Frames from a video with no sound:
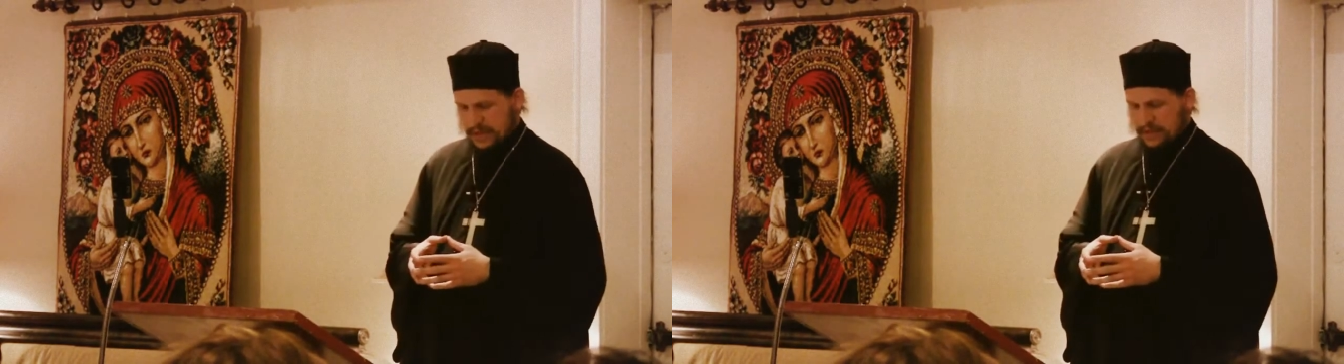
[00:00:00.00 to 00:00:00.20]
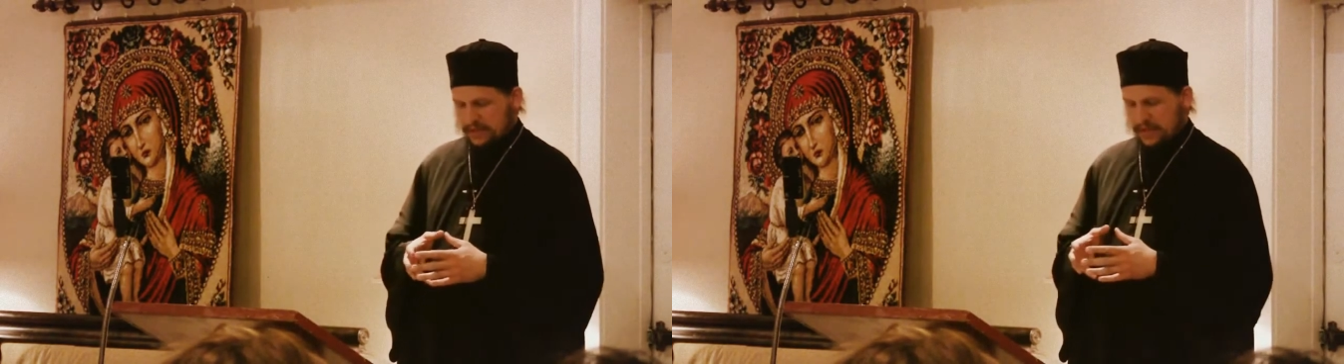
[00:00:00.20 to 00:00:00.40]

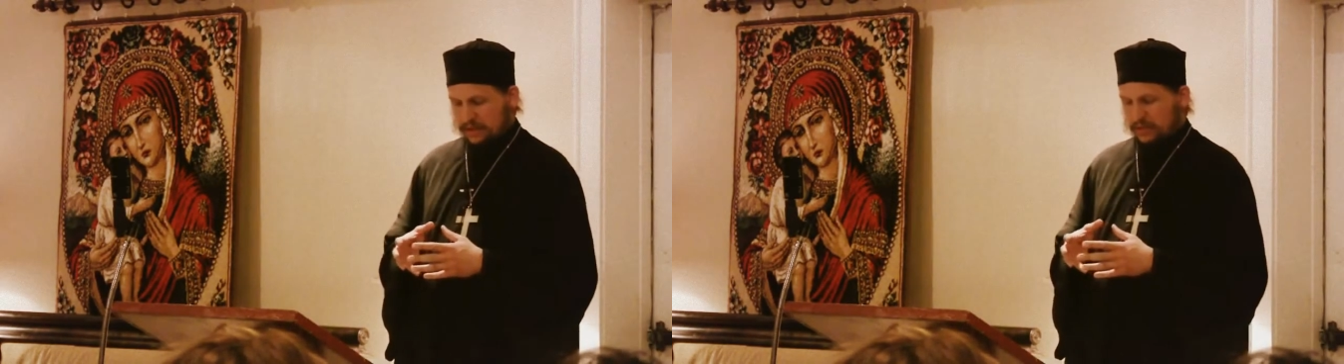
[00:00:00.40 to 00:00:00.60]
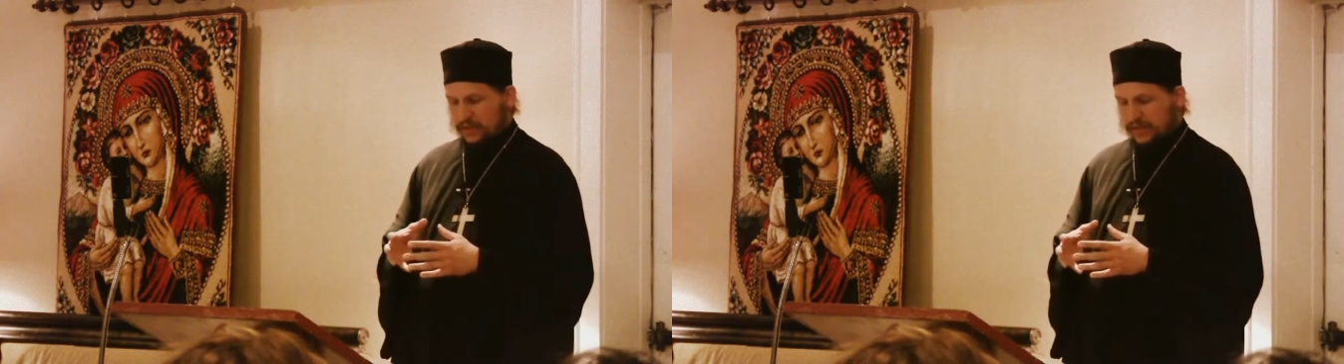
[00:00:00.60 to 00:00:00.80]
The
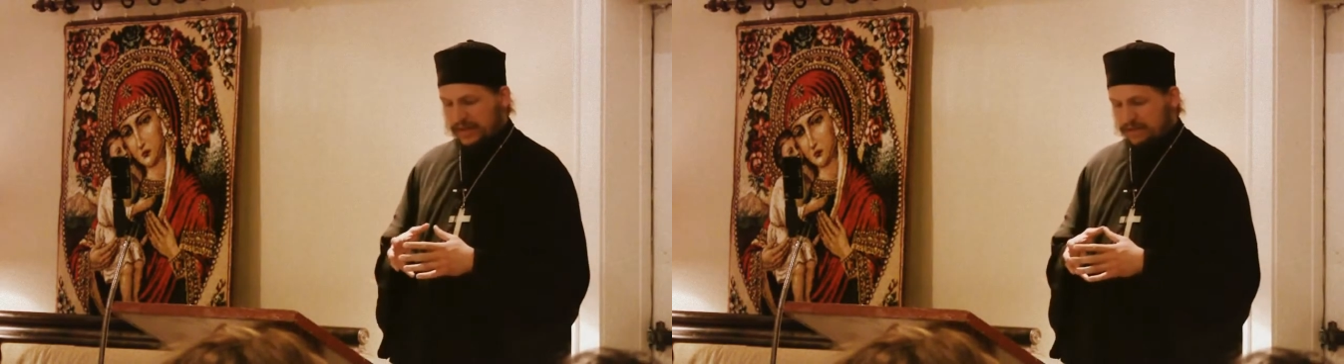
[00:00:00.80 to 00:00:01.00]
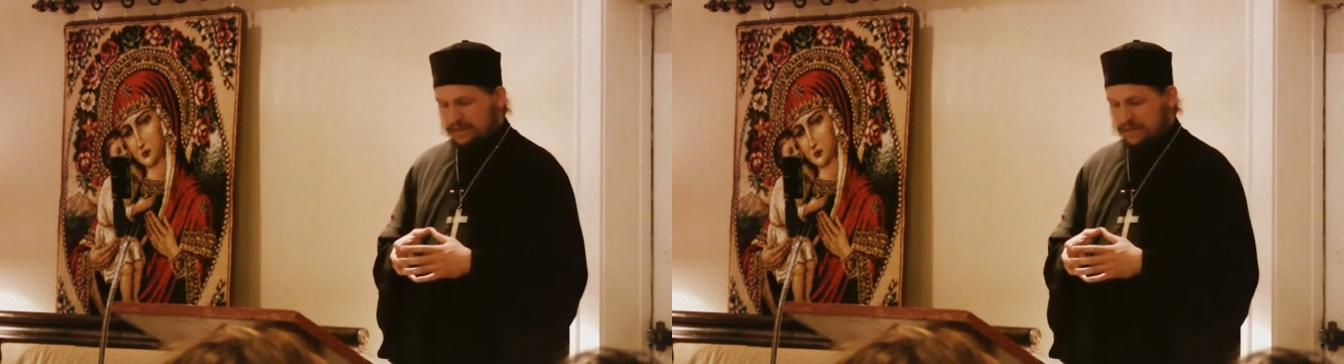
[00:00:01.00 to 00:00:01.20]
elder had
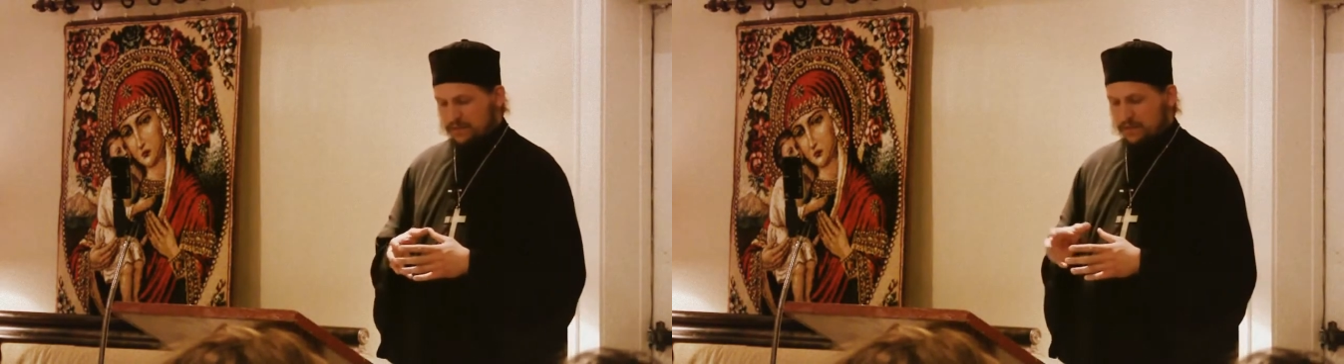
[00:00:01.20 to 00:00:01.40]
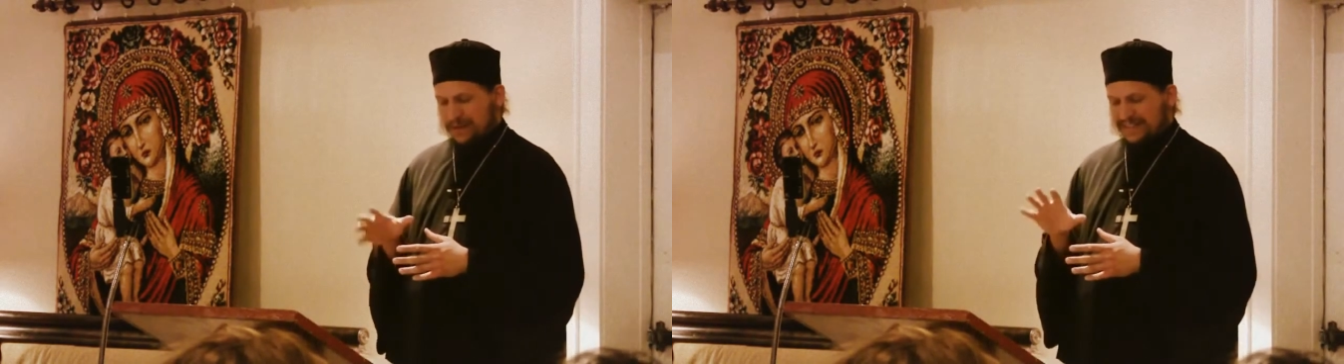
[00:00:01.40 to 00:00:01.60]
left him
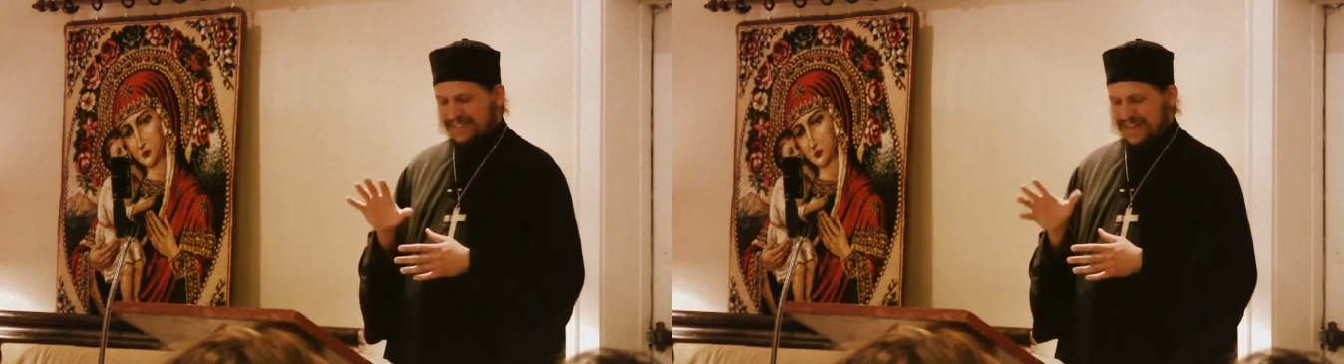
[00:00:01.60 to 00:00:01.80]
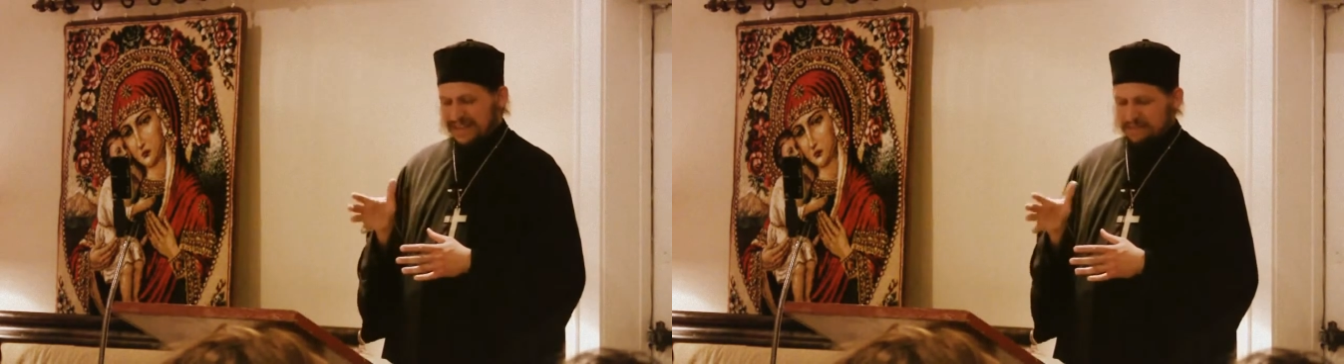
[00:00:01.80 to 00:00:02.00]
for
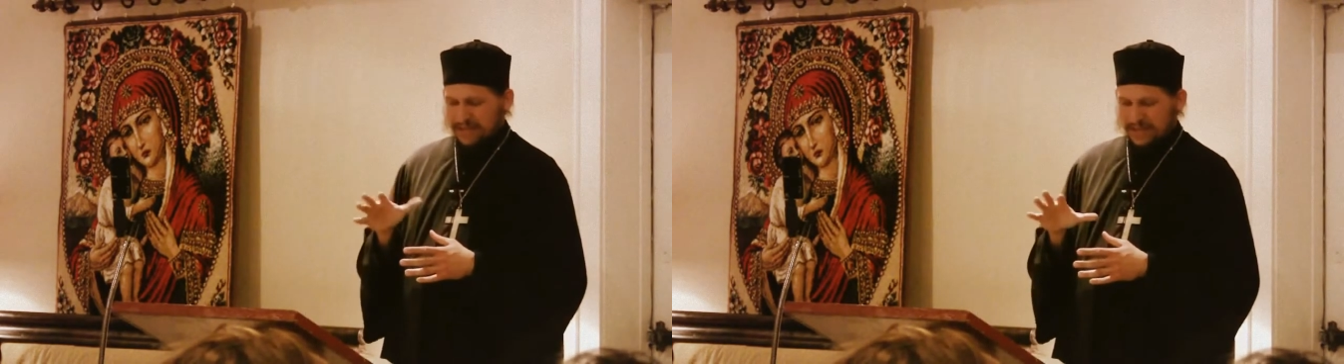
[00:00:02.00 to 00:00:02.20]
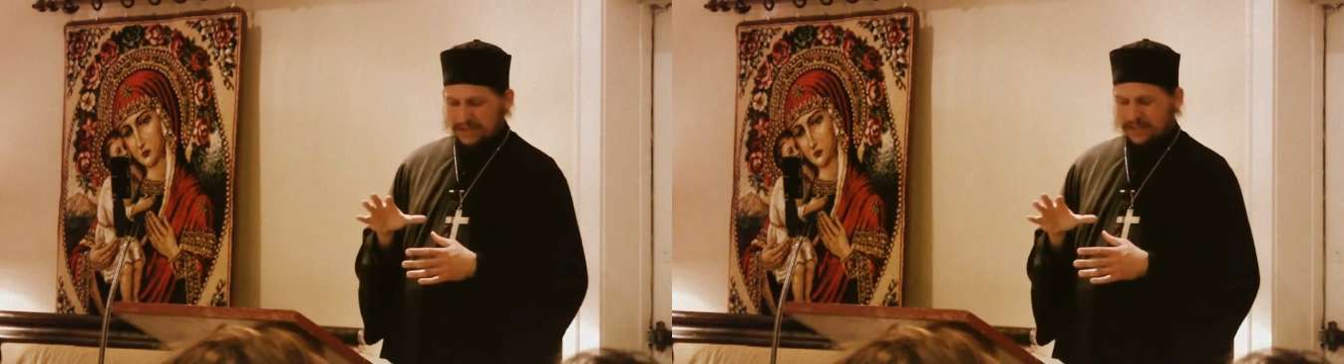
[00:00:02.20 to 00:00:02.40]
about 10
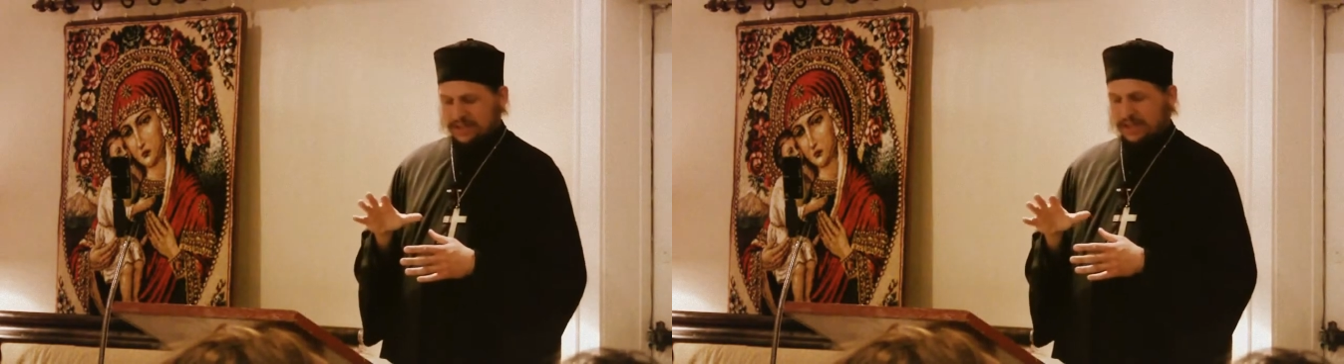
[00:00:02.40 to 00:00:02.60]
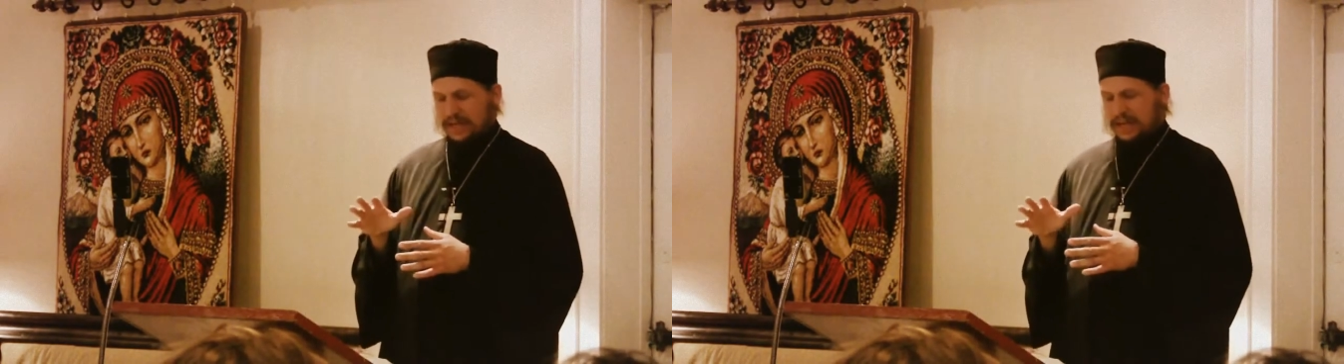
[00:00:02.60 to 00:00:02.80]
minutes